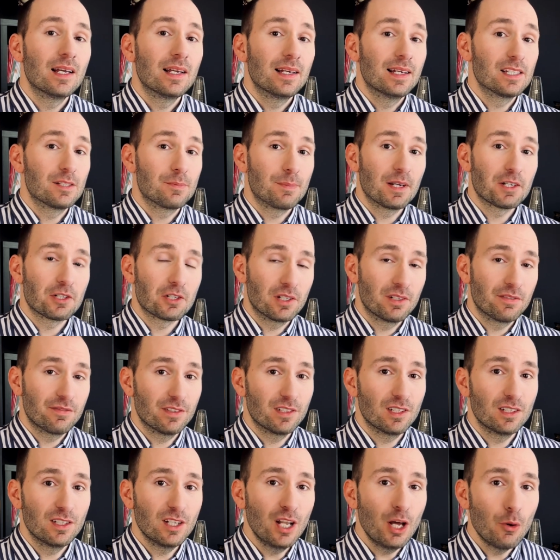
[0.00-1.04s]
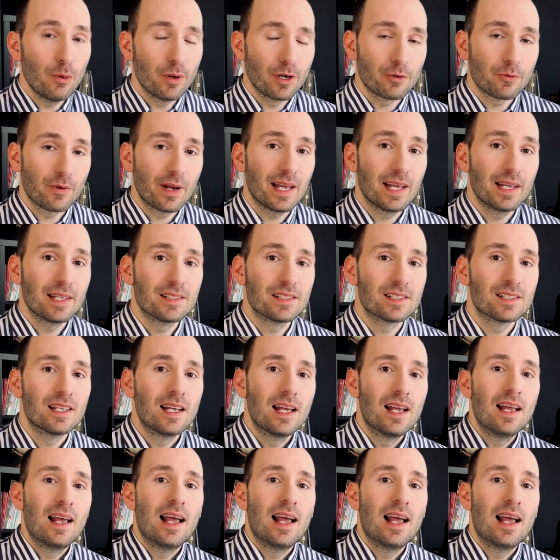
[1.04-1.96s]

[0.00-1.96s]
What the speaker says: especially for the lower grades.